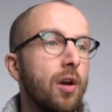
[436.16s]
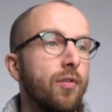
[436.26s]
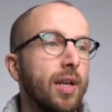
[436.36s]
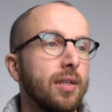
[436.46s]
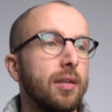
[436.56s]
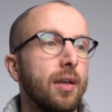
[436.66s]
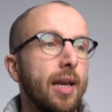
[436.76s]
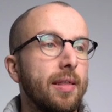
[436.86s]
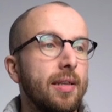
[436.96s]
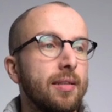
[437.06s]
All right,
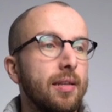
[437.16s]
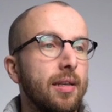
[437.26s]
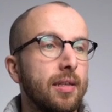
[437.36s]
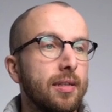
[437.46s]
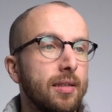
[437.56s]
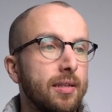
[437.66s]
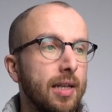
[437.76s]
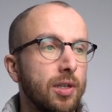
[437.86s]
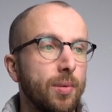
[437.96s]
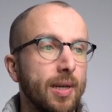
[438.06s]
and this is
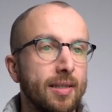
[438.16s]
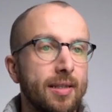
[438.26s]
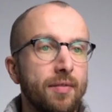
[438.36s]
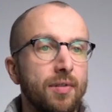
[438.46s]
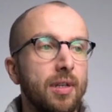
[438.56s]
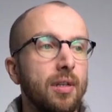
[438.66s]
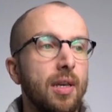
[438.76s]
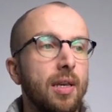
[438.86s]
1027